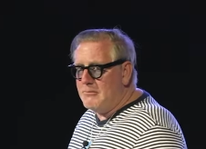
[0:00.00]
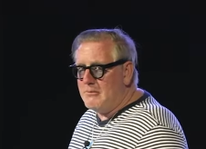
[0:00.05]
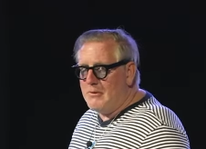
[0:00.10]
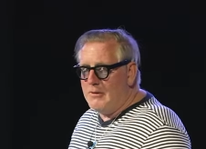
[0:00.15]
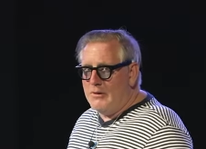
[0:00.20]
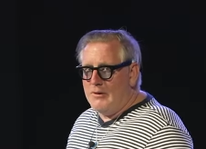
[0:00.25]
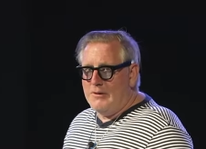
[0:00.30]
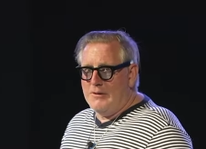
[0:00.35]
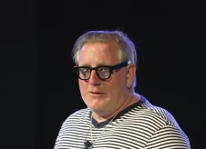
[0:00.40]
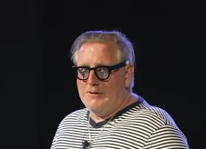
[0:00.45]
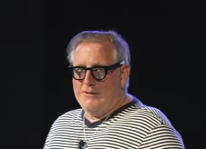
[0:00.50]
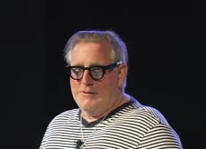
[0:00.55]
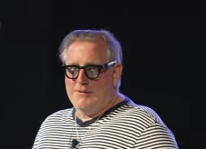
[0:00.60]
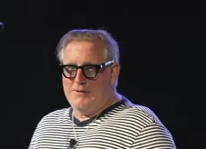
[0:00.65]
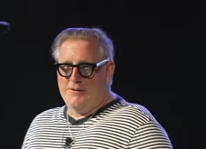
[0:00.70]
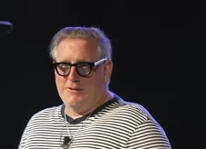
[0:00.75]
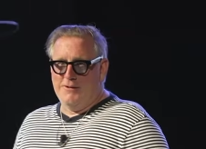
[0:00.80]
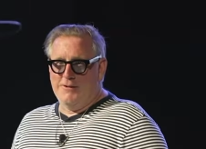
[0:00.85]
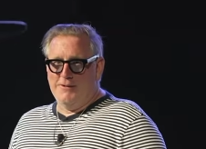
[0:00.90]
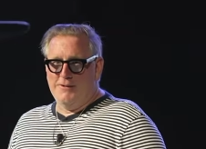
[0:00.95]

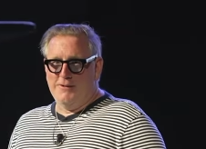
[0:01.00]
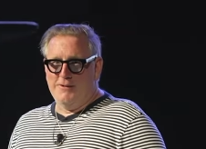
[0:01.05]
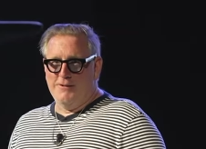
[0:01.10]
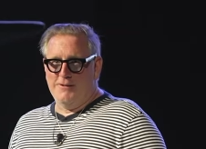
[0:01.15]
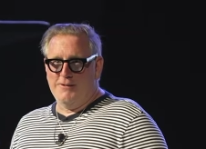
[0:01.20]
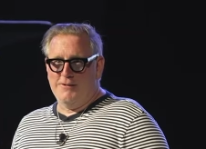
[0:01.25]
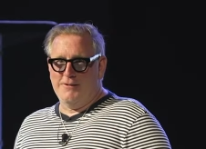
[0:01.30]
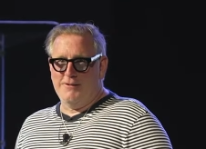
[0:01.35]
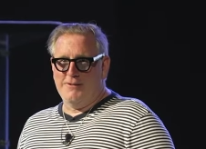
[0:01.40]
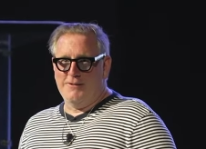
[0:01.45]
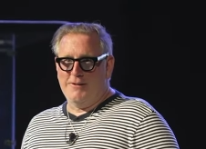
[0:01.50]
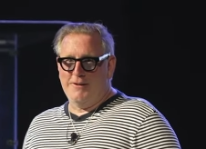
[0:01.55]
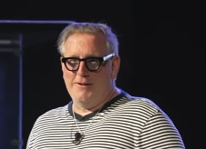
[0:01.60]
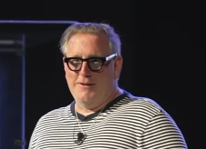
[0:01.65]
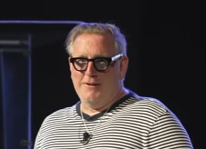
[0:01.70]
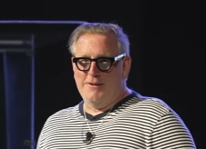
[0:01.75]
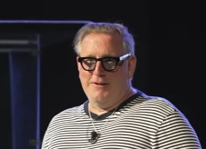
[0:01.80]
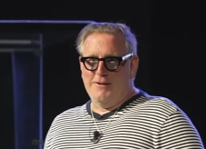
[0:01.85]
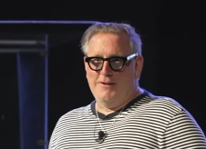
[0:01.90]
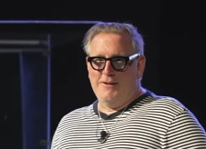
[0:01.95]

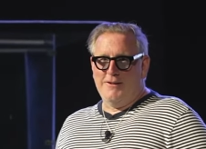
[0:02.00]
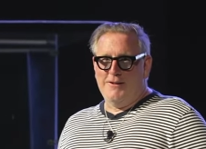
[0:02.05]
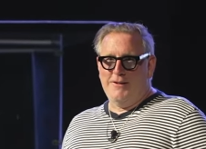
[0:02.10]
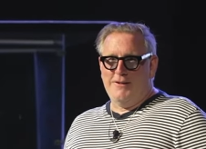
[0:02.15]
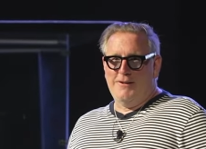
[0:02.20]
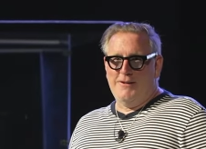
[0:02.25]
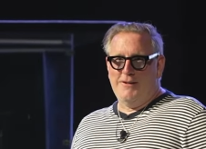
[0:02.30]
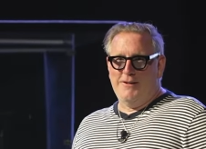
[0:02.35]
No one is speaking in this clip.